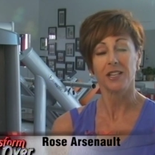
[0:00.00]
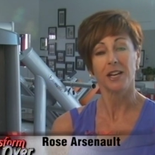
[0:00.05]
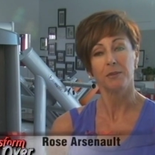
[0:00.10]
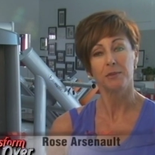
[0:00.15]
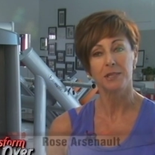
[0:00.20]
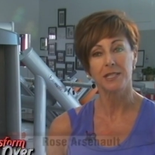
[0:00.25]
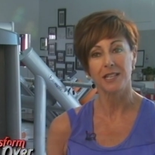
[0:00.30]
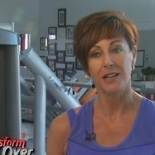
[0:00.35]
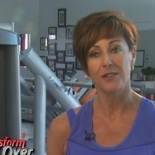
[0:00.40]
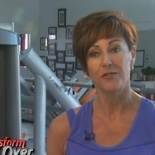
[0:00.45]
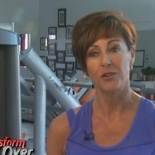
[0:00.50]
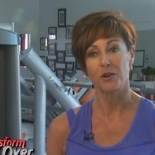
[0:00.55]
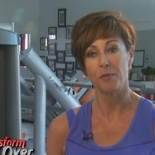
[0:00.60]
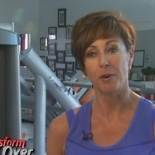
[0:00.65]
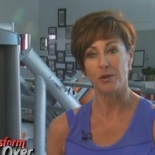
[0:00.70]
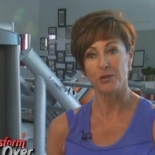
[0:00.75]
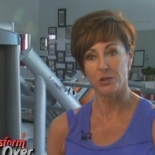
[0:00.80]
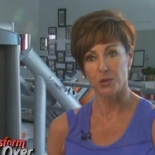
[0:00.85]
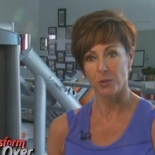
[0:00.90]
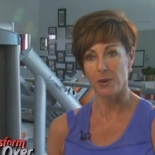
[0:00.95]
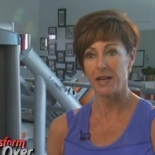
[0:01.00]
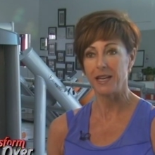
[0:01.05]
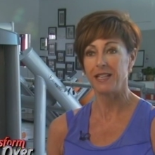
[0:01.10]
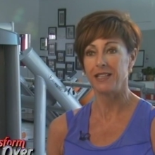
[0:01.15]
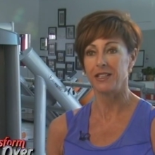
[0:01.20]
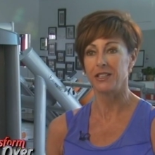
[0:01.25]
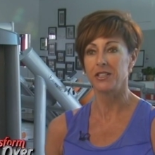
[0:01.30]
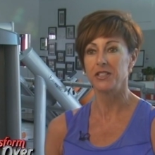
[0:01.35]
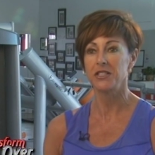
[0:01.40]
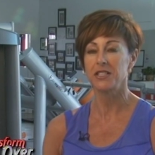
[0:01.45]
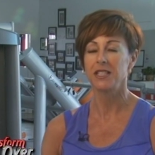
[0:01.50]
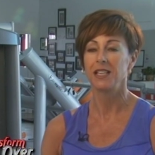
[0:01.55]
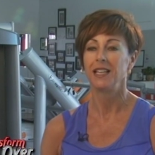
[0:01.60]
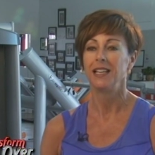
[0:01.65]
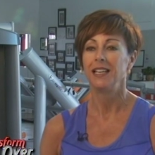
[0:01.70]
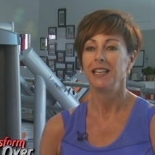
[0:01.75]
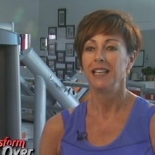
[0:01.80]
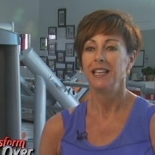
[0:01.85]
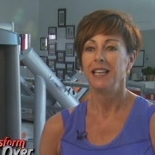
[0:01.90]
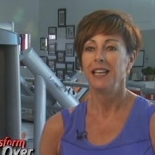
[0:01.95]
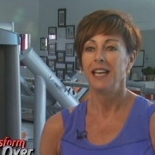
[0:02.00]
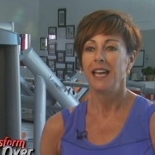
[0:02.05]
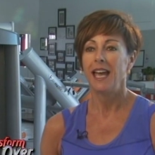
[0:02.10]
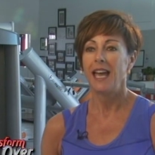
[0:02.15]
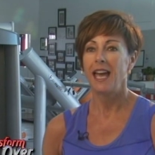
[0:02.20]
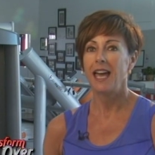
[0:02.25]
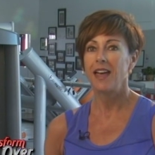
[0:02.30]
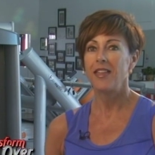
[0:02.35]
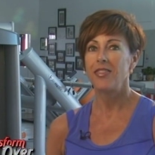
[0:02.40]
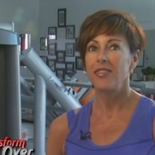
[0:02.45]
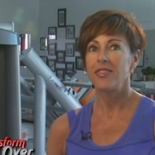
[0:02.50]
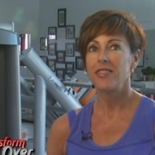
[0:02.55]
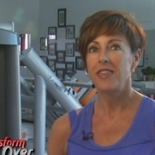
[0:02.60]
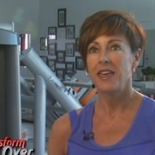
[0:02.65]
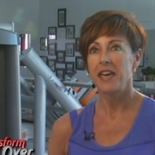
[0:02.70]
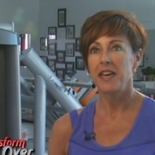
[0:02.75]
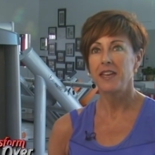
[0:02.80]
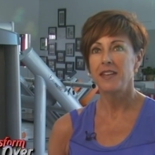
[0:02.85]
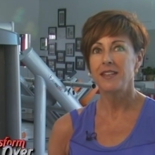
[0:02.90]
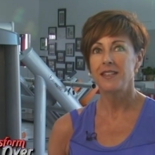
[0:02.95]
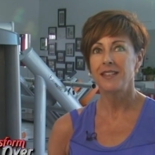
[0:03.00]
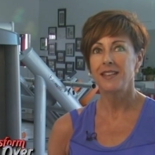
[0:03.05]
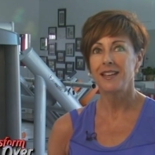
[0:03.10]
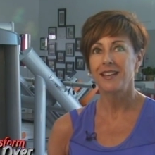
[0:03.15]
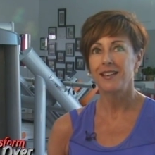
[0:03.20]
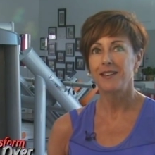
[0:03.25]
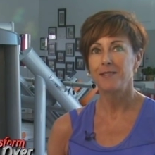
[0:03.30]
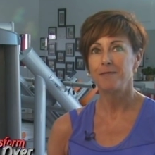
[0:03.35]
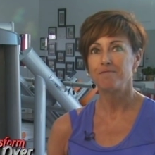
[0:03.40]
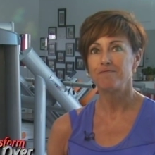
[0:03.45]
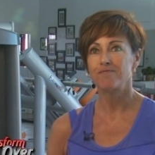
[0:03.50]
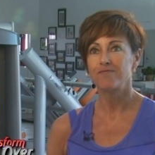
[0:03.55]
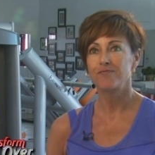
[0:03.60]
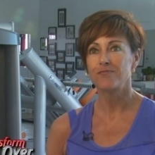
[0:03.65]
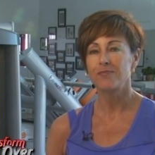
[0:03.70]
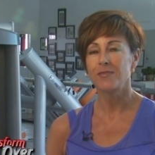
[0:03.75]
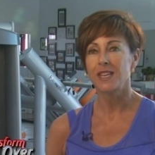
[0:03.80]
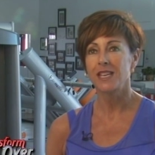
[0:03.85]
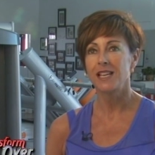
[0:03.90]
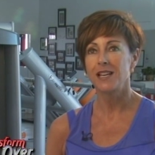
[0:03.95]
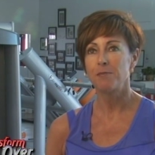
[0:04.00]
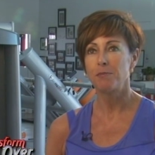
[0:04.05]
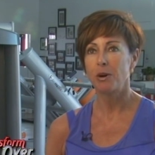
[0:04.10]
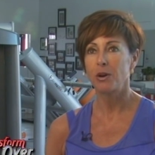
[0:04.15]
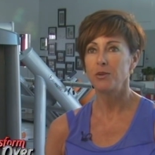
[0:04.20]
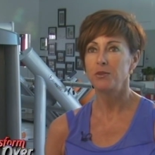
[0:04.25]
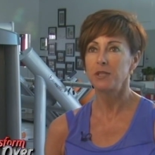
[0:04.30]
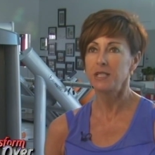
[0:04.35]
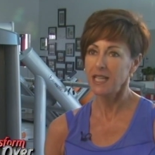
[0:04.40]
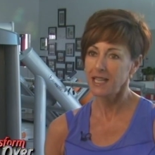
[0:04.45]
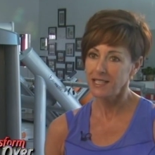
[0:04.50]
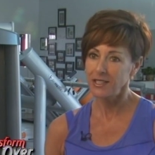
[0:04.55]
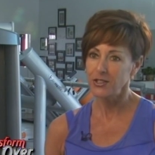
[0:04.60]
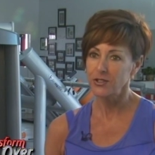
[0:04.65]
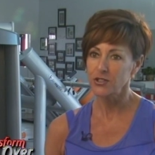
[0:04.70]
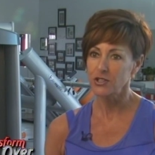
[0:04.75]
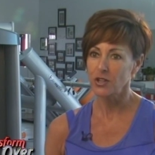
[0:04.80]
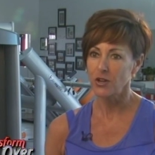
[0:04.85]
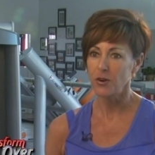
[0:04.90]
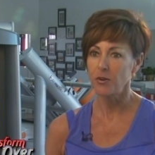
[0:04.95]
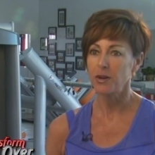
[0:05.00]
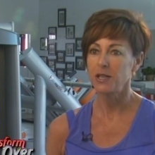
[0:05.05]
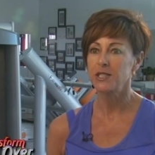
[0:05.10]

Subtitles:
I was there for about 20 years. And then about 10 years ago,